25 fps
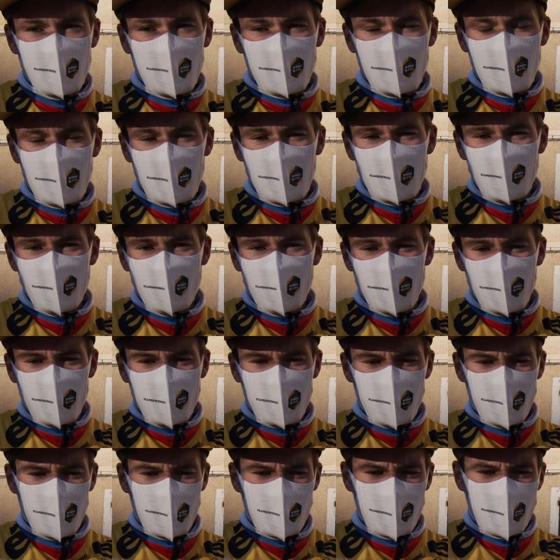yeah,
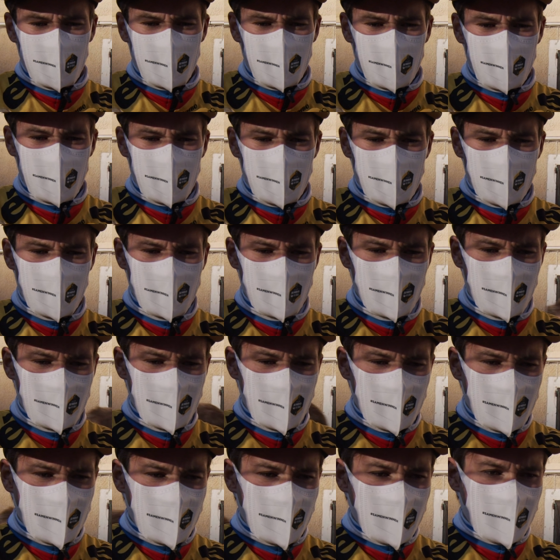unfortunately
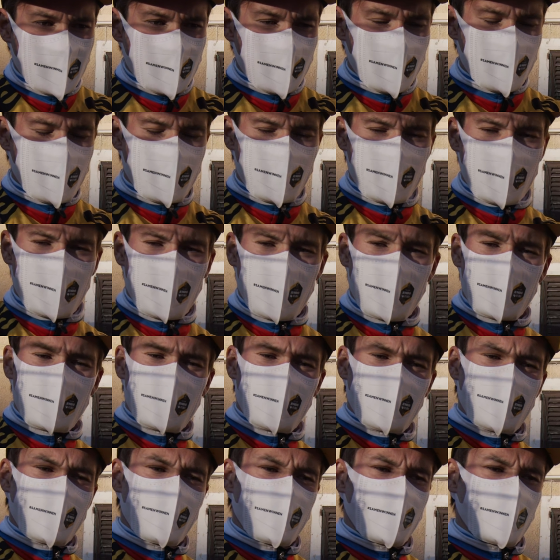couldn't
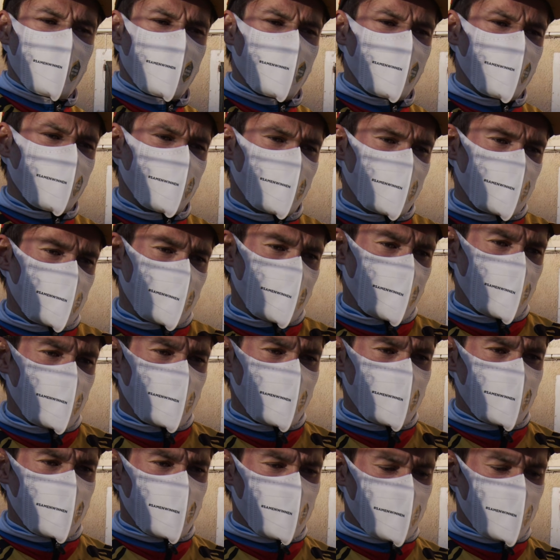catch anymore the first guys.